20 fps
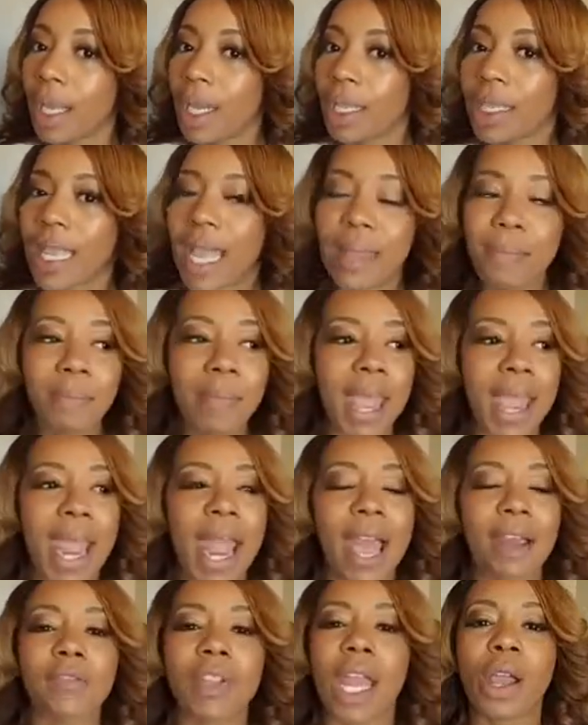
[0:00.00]
they
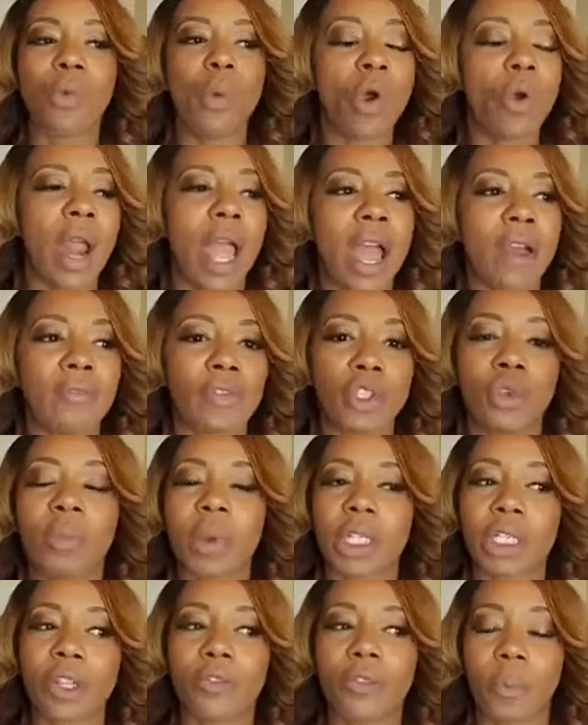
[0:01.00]
won't have too
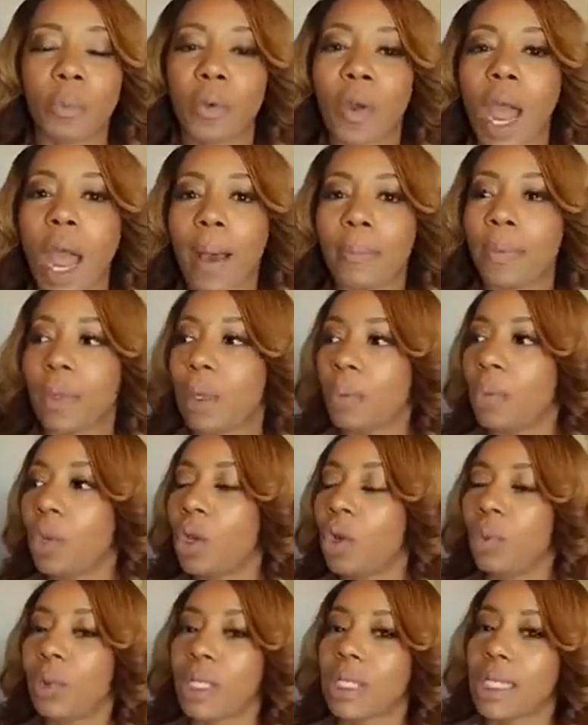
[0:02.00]
much of a problem
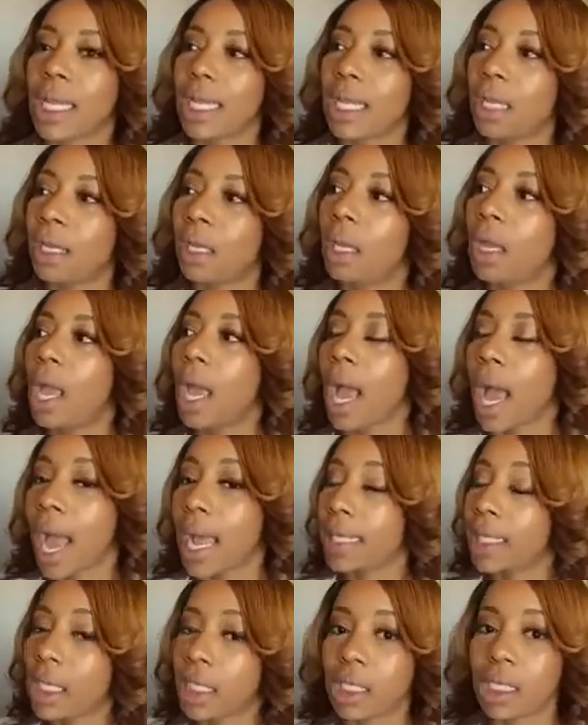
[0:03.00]
with saying, I
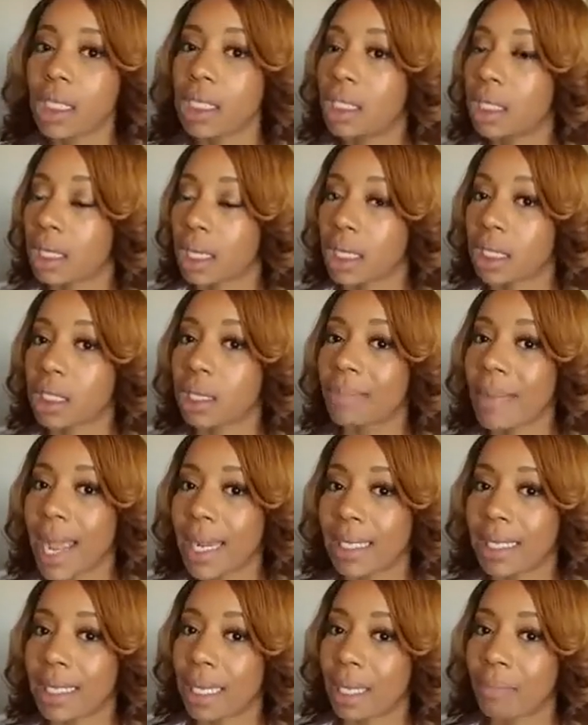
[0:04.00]
just need to get
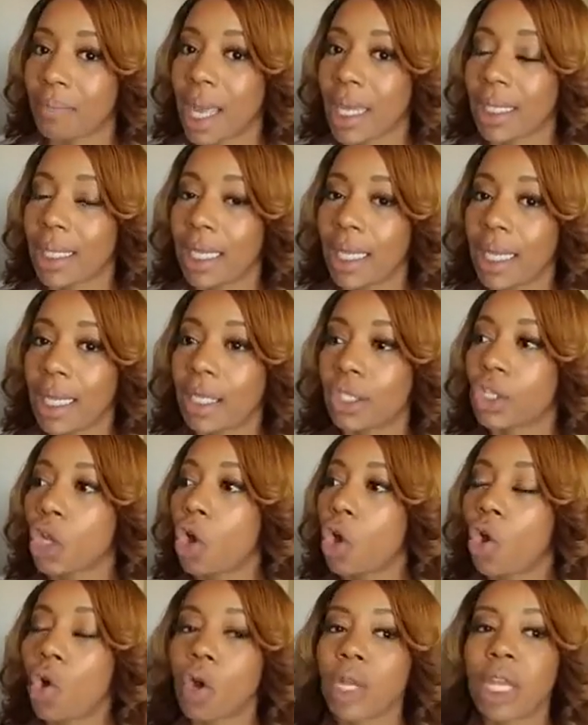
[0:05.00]
somebody to get my kids,
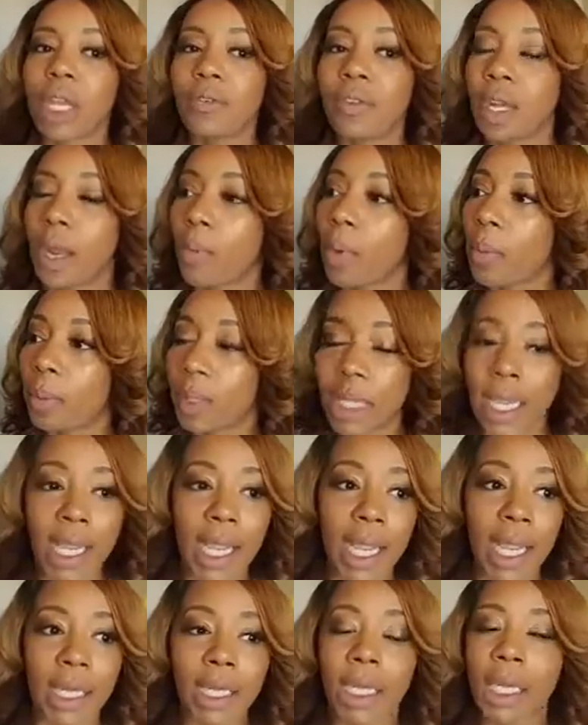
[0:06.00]
or giving them a
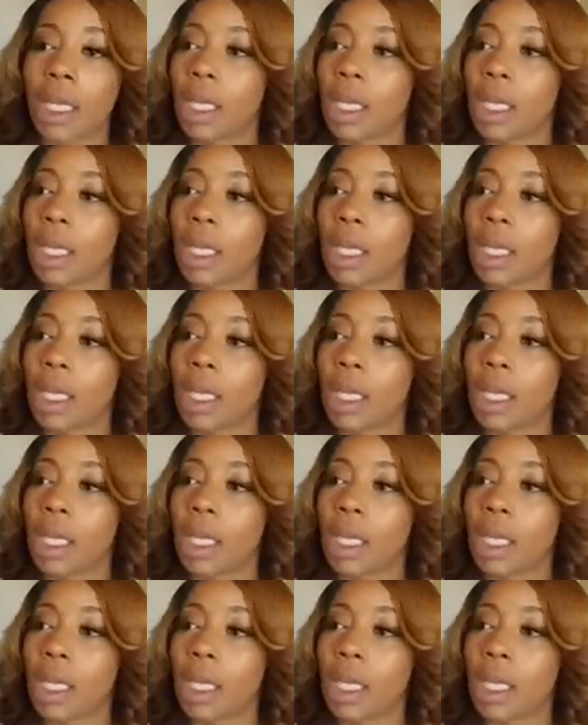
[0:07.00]
plan.